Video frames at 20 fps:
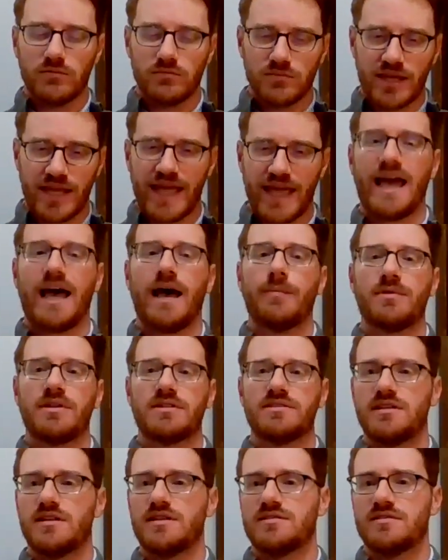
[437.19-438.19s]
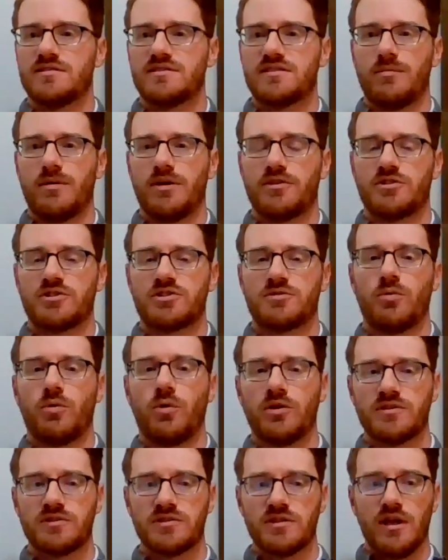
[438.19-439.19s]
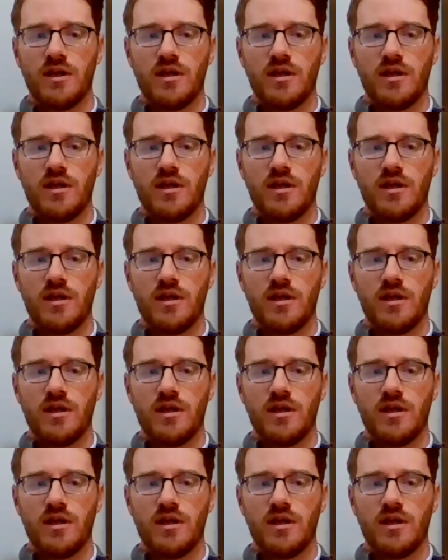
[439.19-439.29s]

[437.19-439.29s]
capped as it is in some other sports,